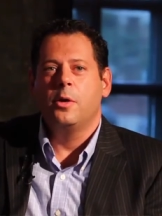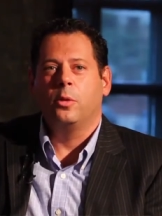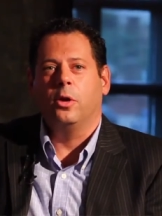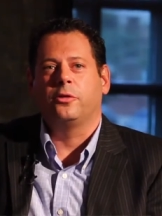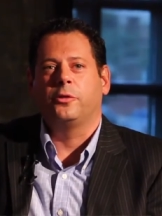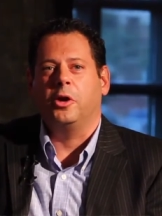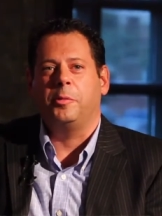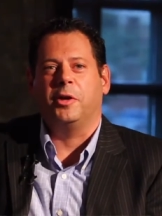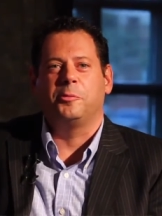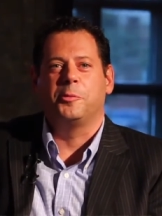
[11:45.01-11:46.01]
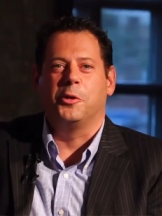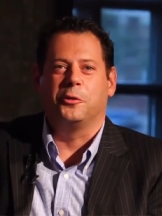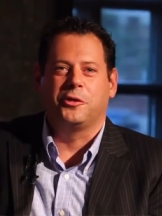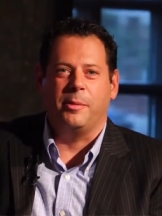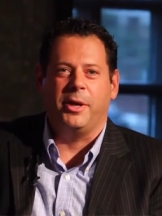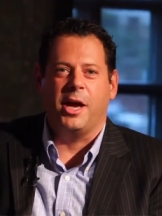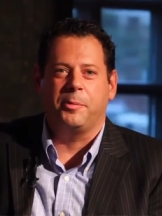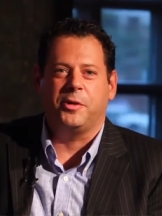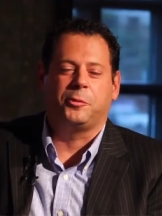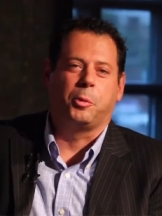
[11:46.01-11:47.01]
We'll also talk about some goals coming
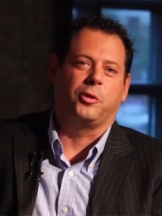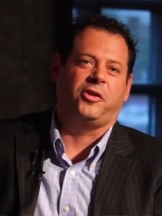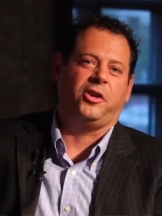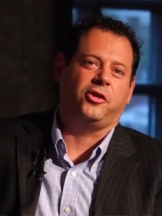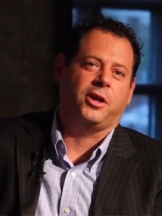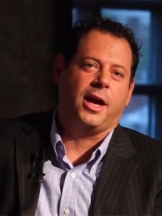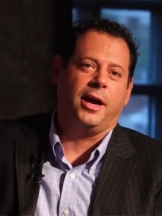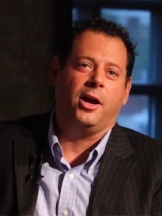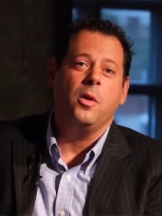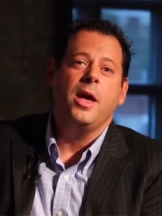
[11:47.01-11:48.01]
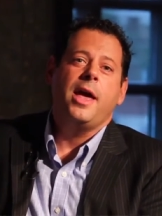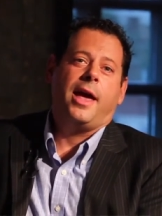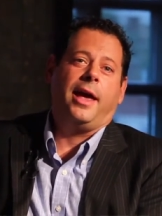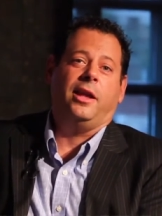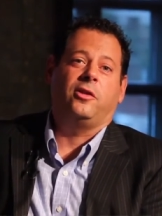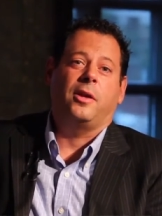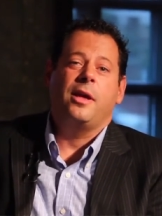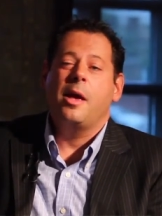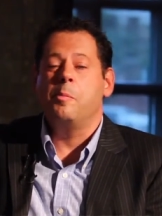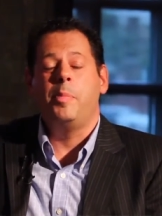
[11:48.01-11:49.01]
up. It's Sports City Chicago, and it's
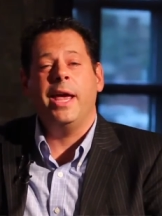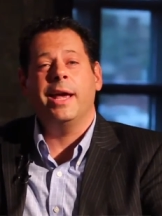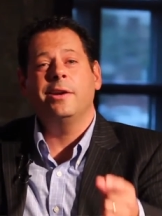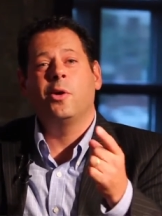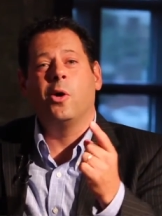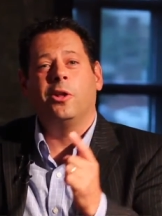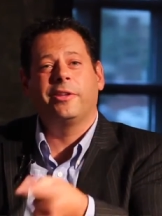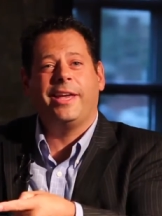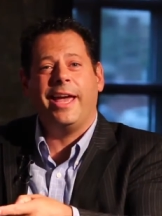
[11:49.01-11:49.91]
Band Called